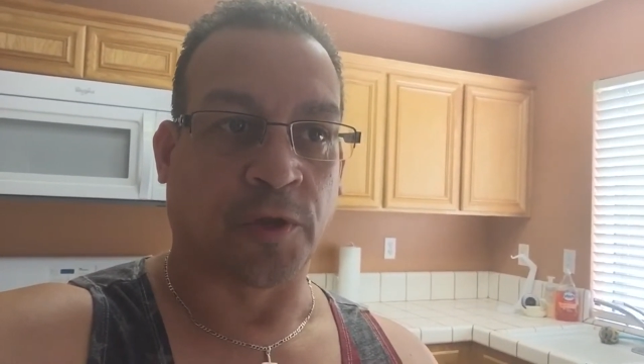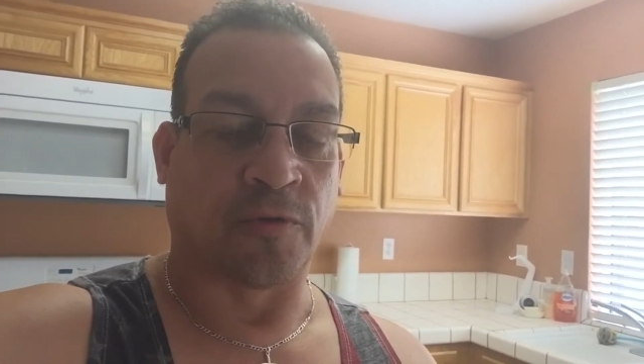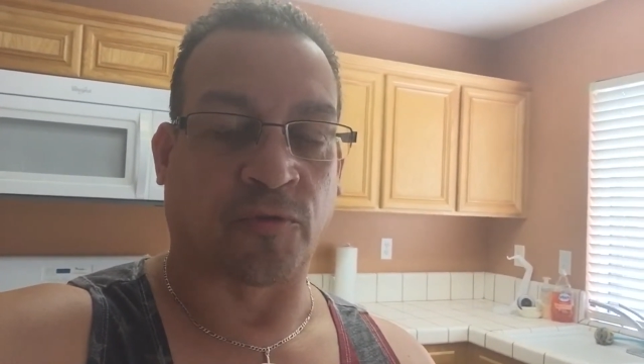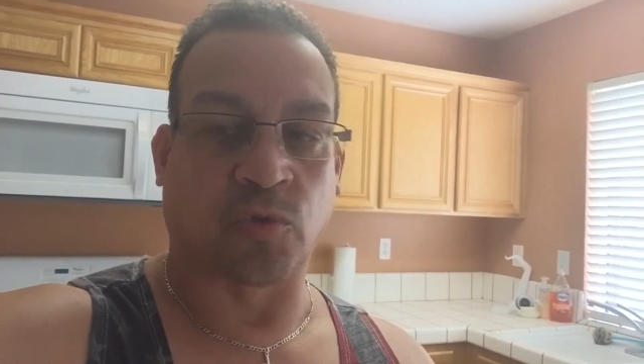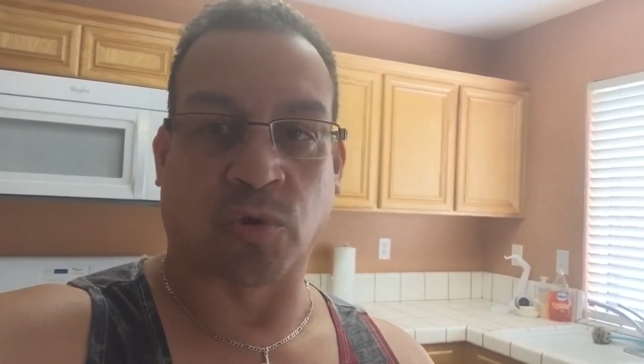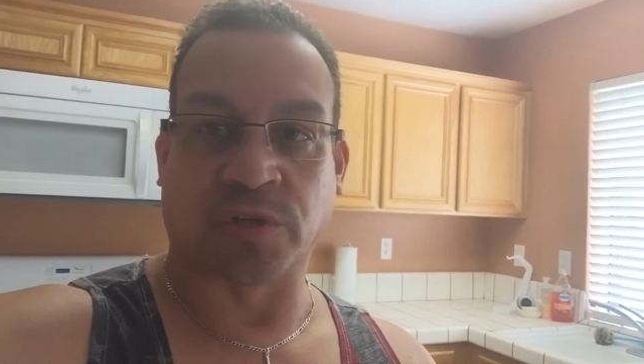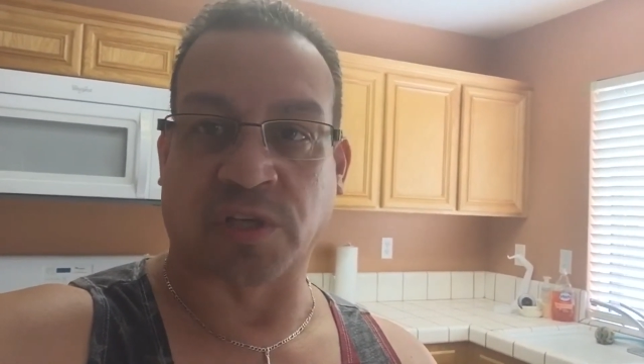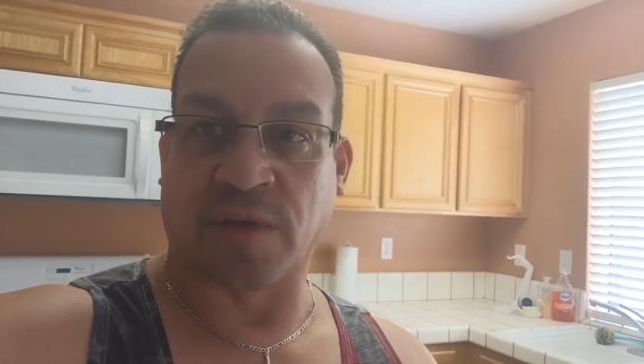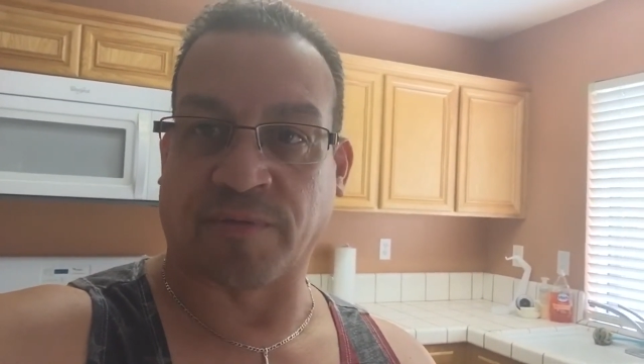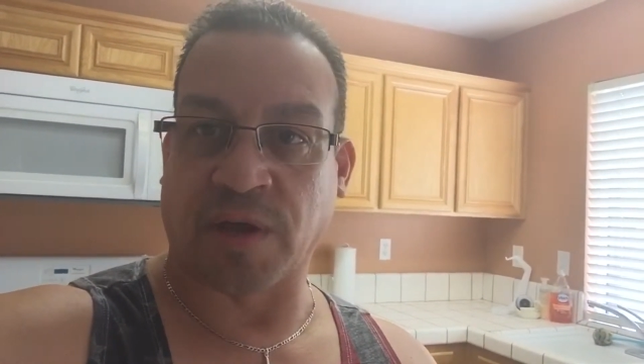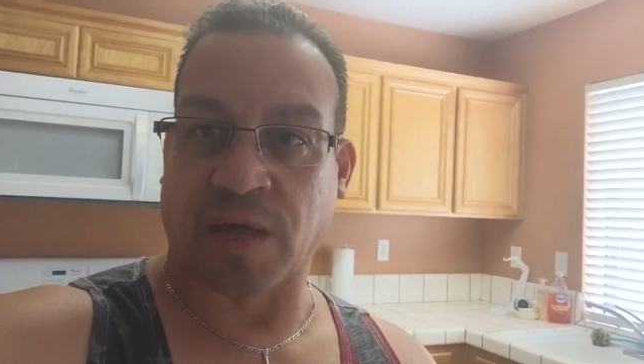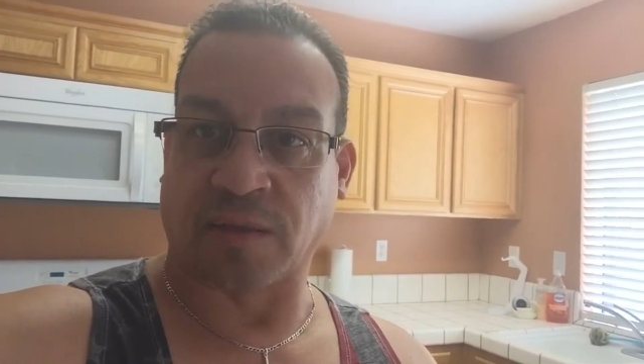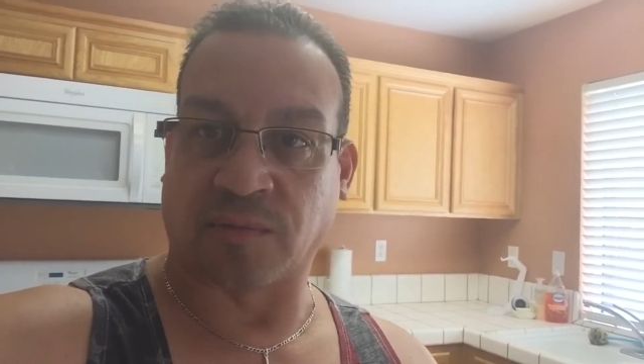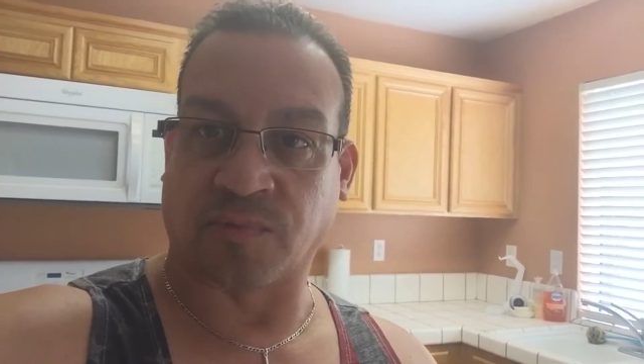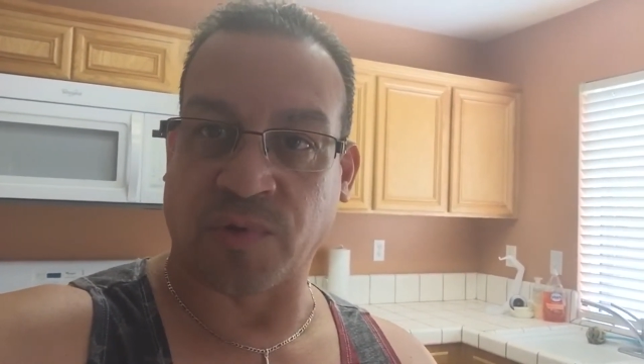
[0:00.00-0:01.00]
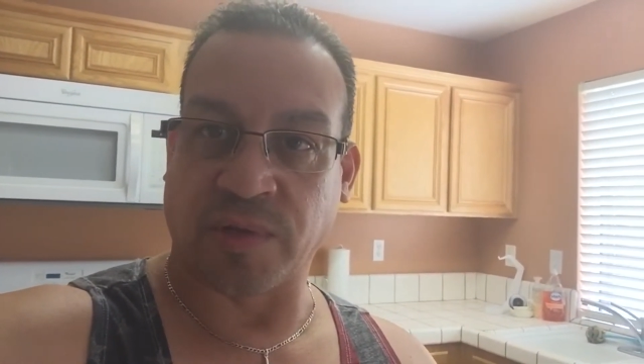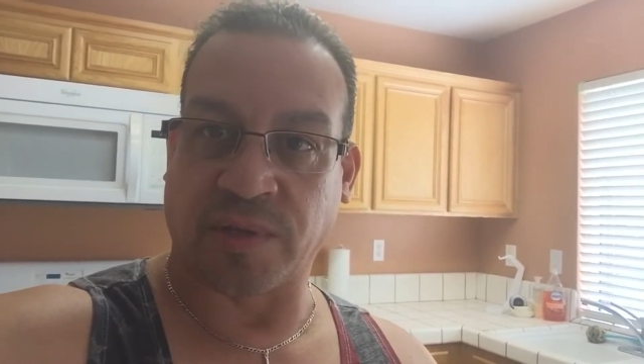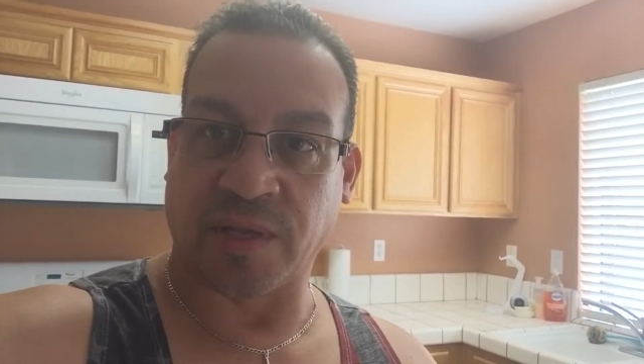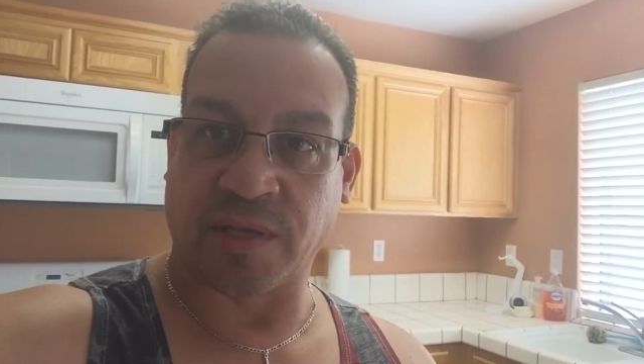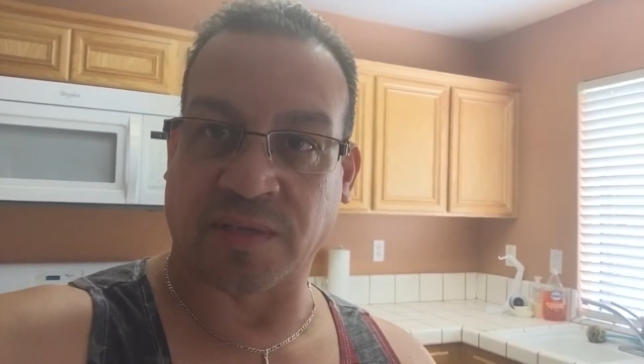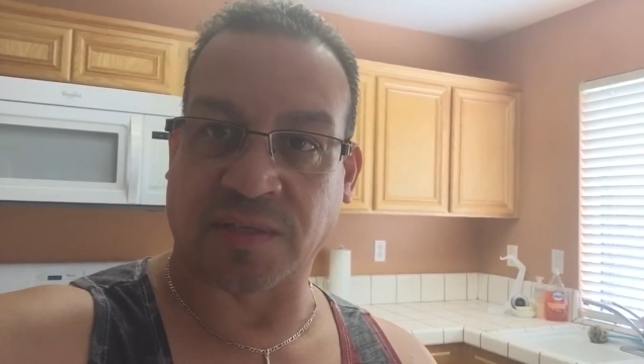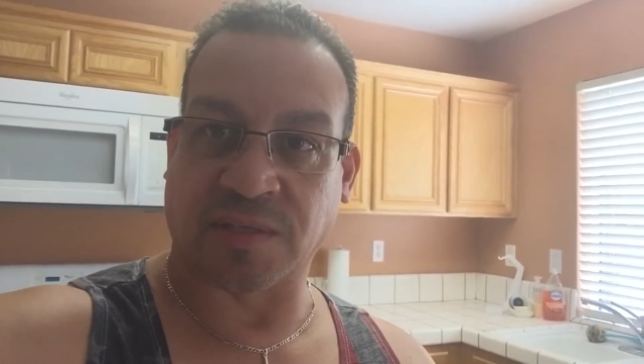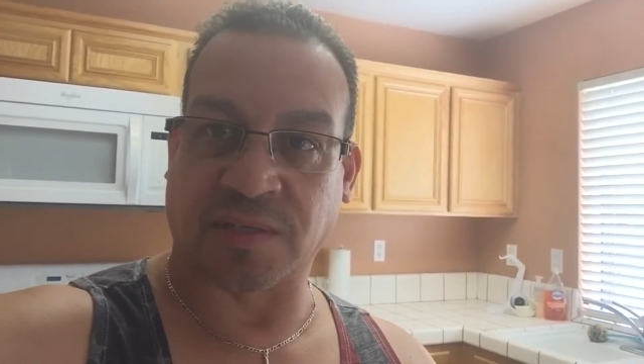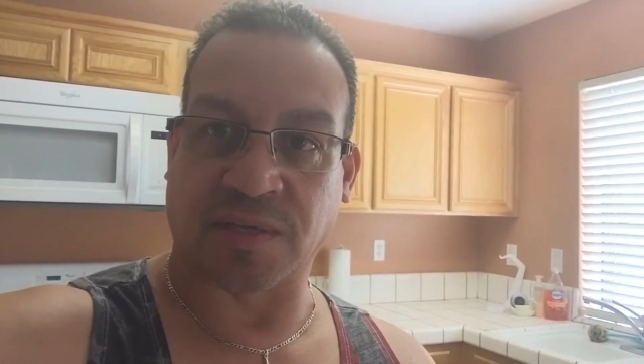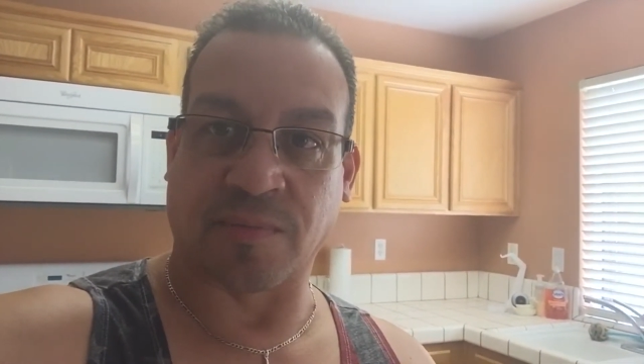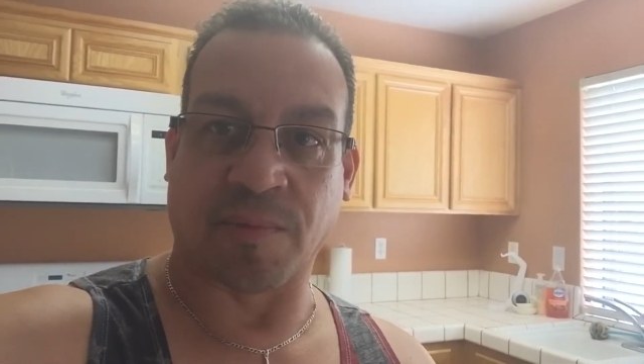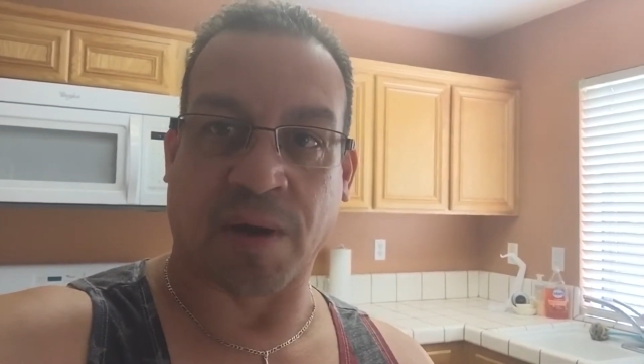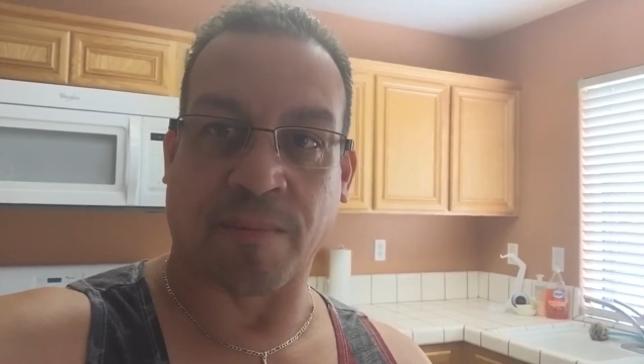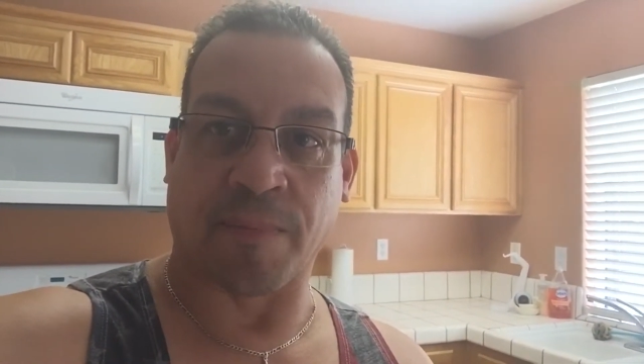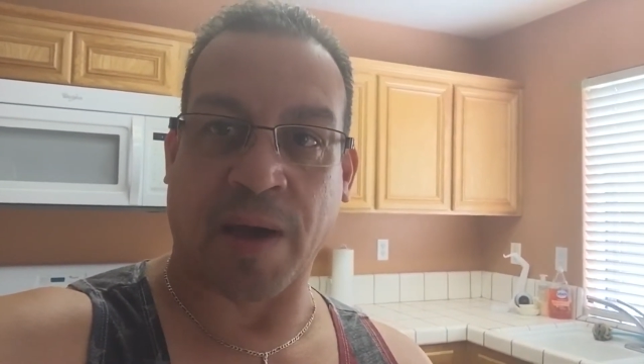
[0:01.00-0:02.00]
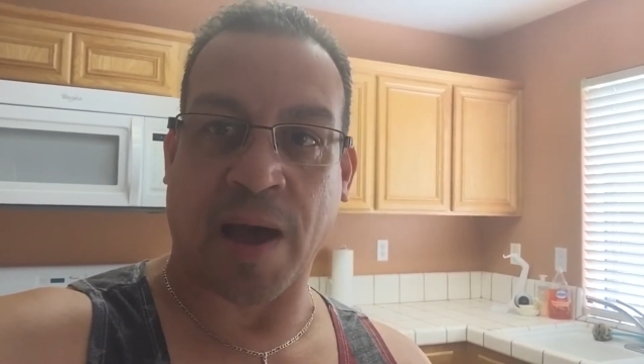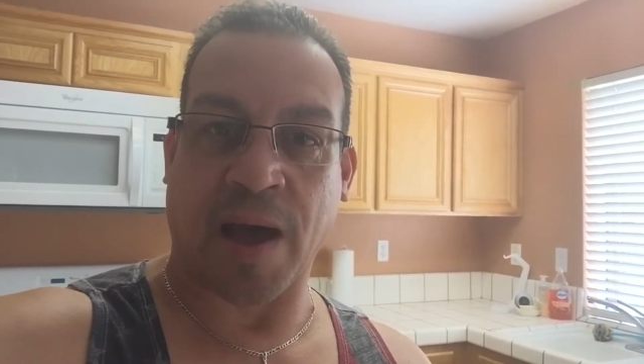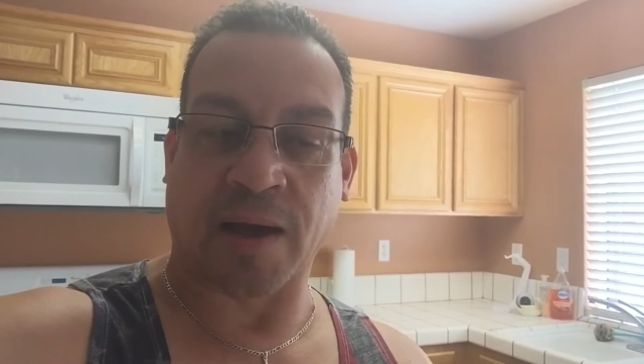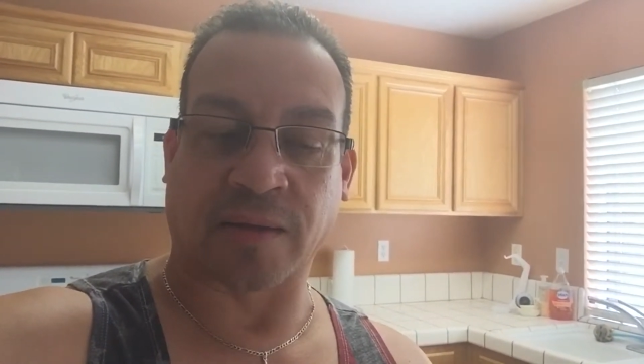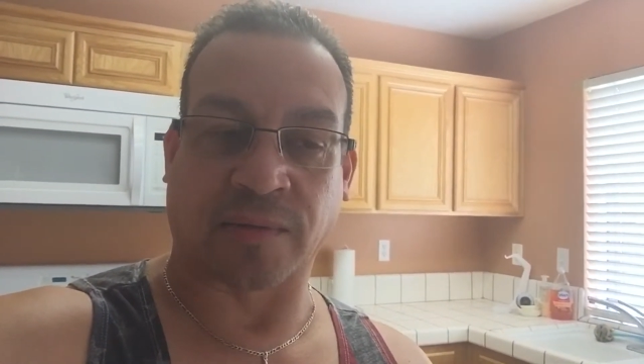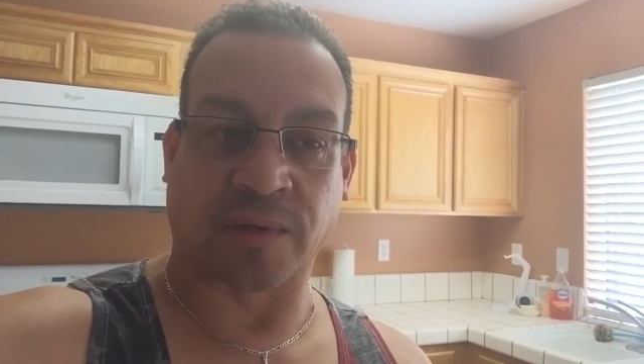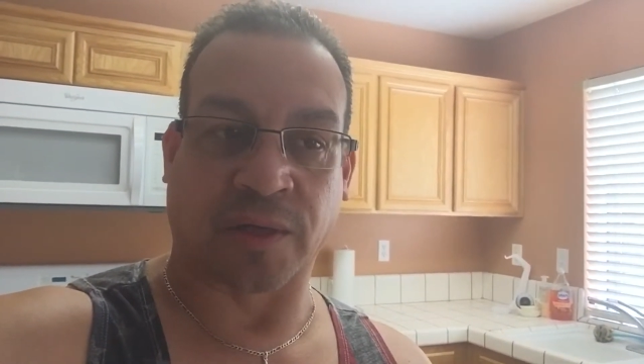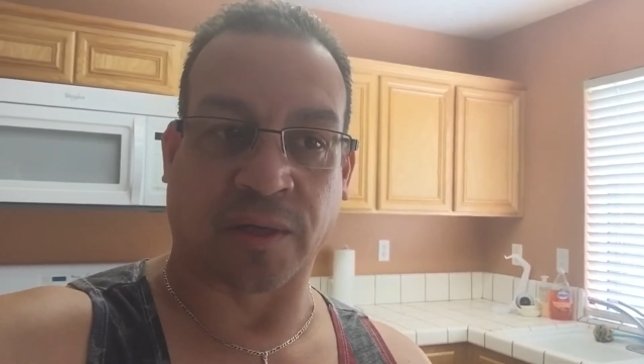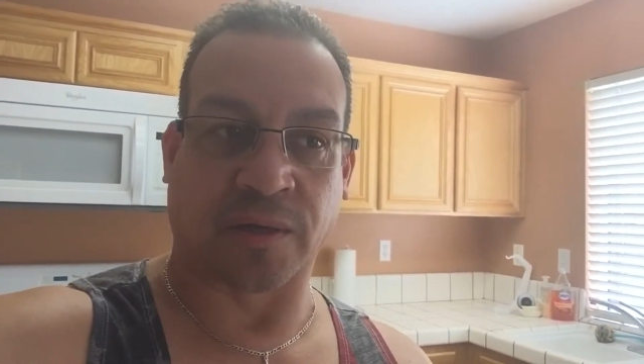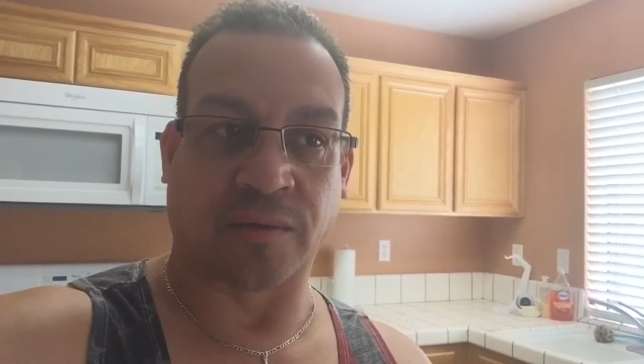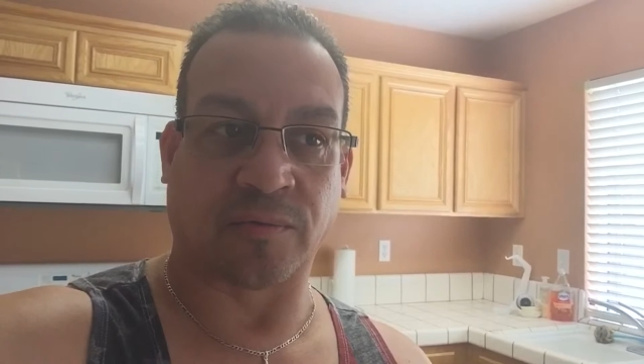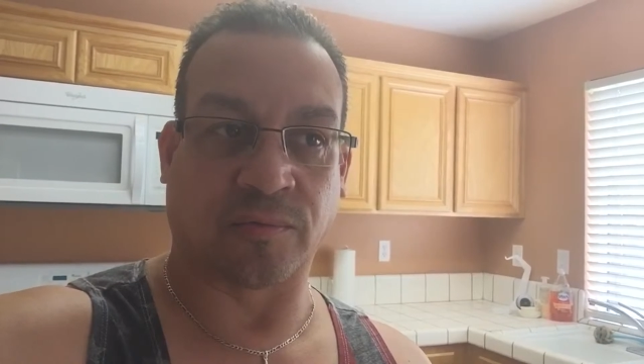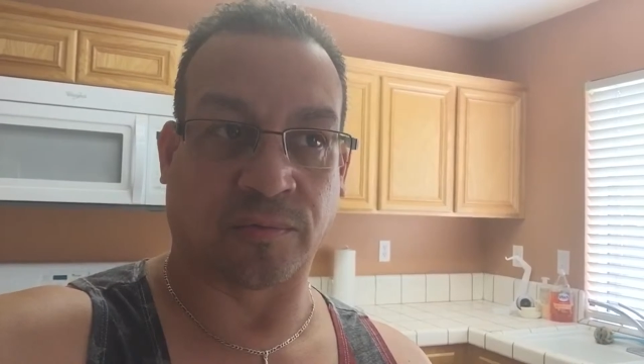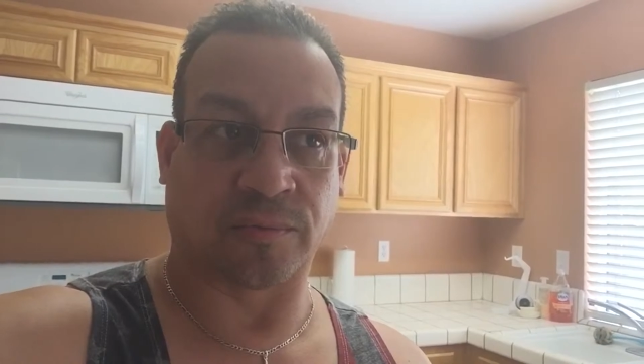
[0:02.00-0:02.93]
of course, I've got three discs in my back that